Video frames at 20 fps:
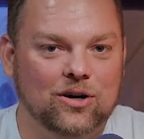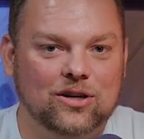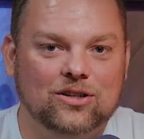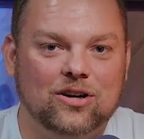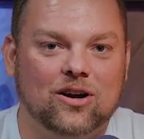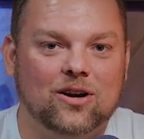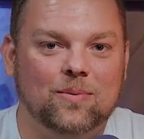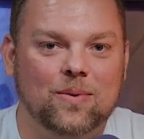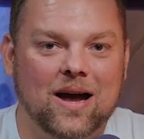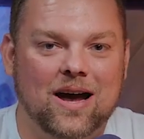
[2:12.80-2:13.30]
to
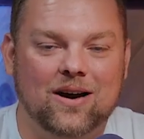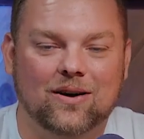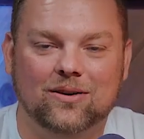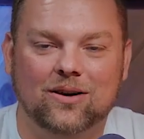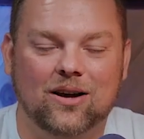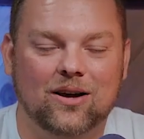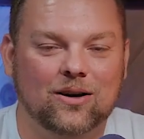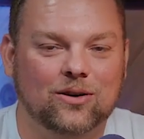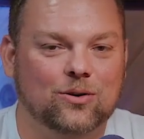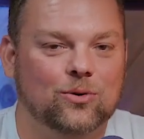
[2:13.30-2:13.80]
talk about
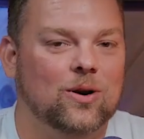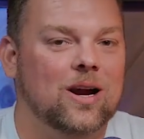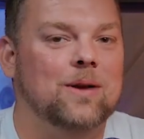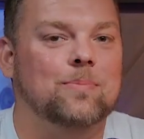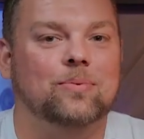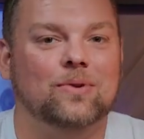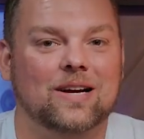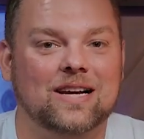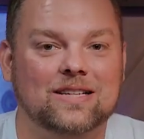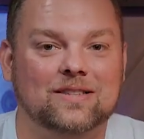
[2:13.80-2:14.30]
a great
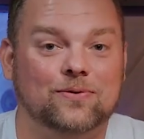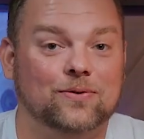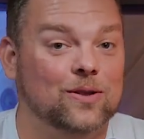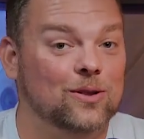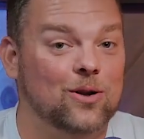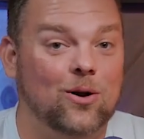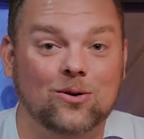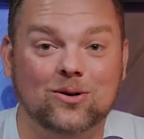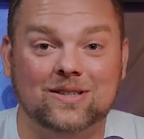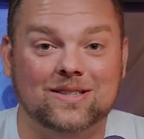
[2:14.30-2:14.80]
place. For the
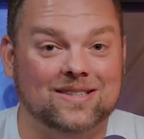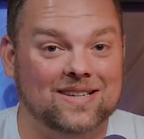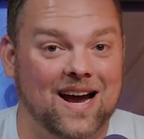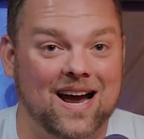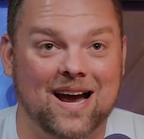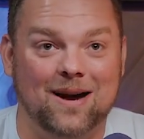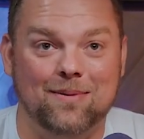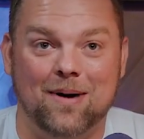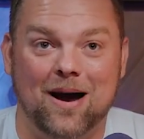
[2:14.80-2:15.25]
longest time,